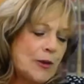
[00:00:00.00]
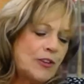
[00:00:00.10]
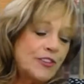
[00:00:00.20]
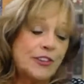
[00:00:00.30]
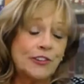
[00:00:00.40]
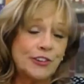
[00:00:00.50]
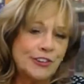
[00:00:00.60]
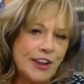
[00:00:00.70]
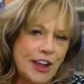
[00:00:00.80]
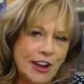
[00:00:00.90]

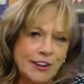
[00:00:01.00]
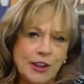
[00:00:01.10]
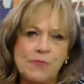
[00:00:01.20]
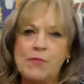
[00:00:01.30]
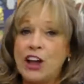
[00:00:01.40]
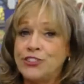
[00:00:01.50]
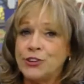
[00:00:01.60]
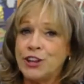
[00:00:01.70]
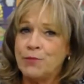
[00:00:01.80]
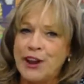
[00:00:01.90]
silver-tongued, macho
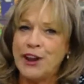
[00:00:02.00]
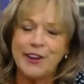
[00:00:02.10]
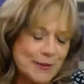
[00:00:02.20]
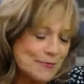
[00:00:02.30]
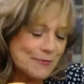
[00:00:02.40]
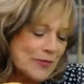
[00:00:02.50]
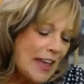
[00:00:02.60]
little mannequin.